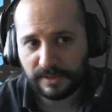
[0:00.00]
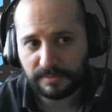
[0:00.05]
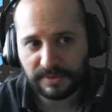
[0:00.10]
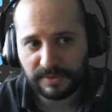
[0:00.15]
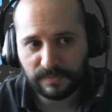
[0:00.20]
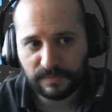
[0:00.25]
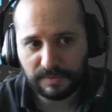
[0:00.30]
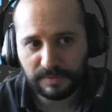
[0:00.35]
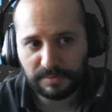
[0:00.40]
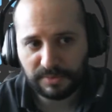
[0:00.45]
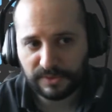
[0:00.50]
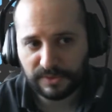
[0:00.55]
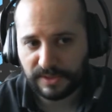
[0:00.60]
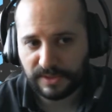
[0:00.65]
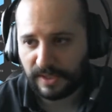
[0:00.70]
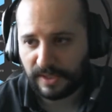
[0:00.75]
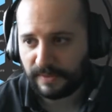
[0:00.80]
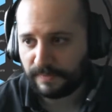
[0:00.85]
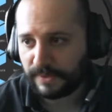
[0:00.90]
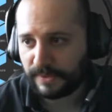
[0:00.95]
but we put
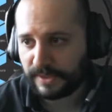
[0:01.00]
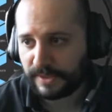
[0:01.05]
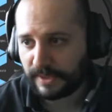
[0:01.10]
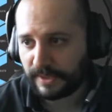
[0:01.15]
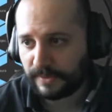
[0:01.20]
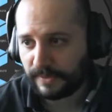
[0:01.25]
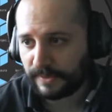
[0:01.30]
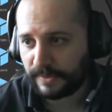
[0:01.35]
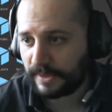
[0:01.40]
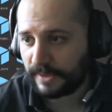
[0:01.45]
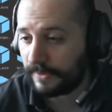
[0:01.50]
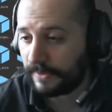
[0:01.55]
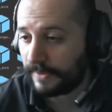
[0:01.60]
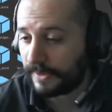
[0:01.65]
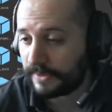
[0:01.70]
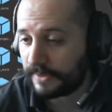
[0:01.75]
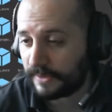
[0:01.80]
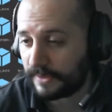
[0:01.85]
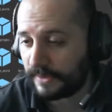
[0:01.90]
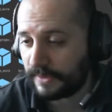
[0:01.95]
every
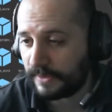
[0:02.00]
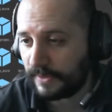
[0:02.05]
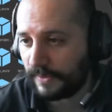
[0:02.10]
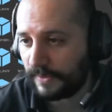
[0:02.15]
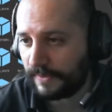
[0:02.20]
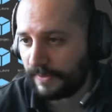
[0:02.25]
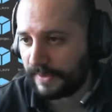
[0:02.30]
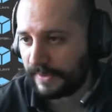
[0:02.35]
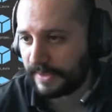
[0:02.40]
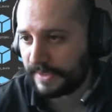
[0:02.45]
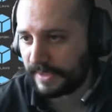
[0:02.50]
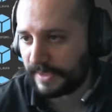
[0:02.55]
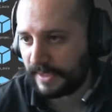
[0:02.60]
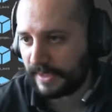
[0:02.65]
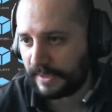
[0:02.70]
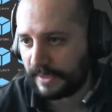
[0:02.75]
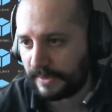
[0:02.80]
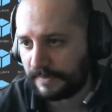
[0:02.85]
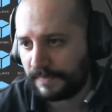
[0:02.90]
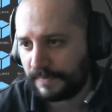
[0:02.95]
character on this
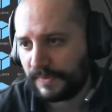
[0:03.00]
layer.